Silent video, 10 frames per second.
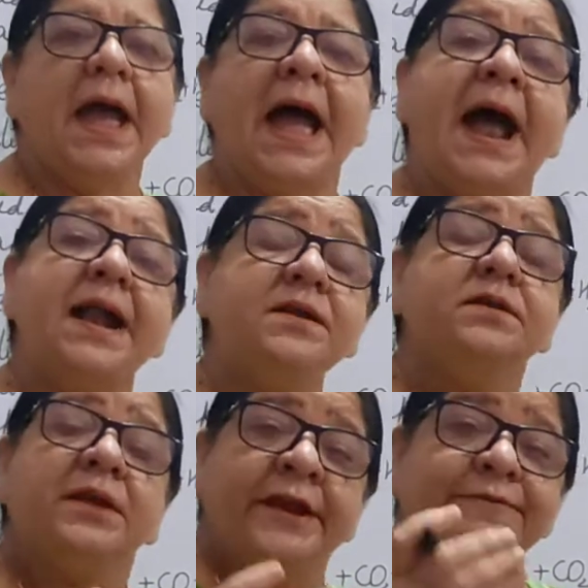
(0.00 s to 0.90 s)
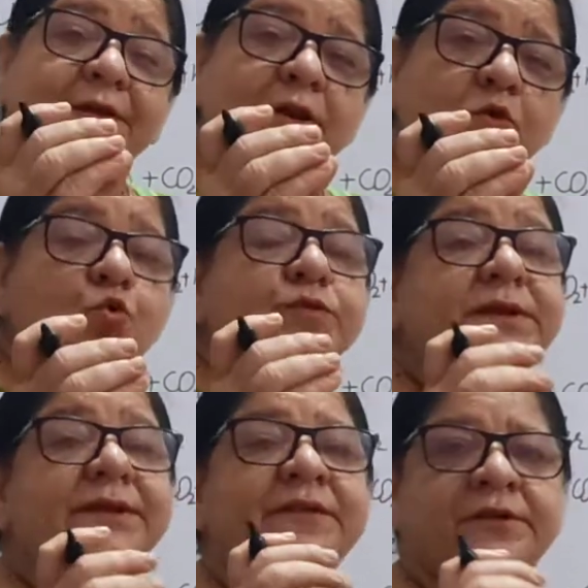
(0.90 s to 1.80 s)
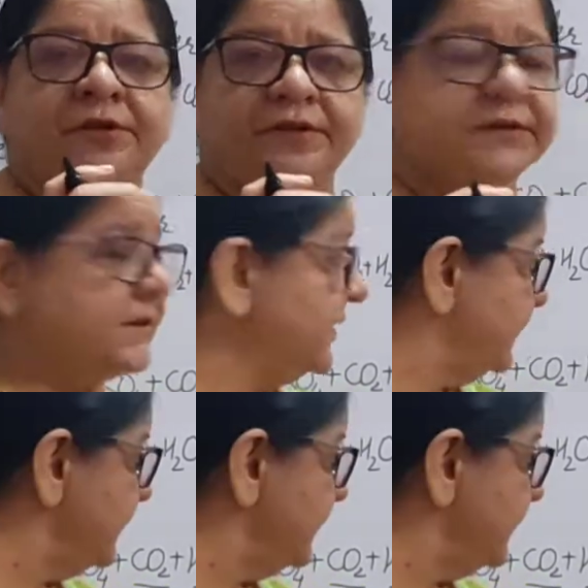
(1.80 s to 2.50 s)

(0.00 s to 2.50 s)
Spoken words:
and it will lose its crystal. This